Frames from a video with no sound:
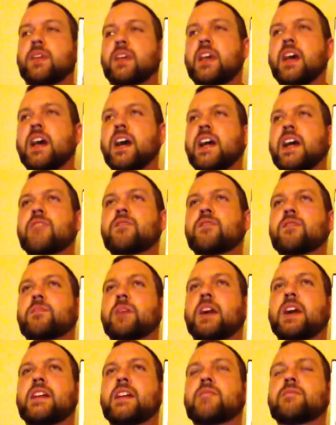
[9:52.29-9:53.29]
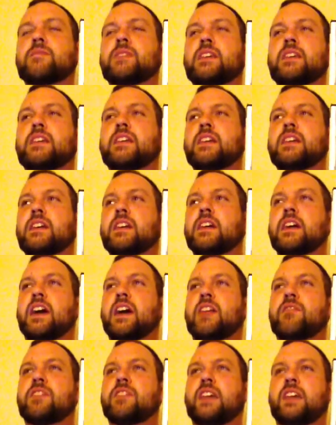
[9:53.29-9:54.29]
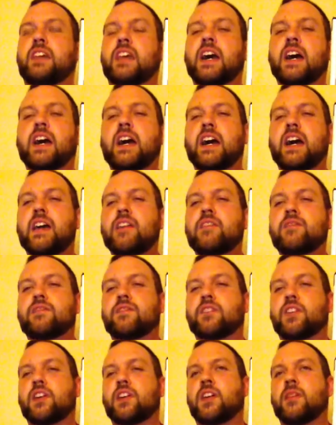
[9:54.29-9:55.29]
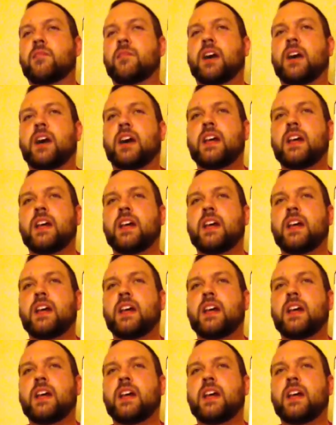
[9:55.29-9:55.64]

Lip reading: It kind of reminded me of the guy from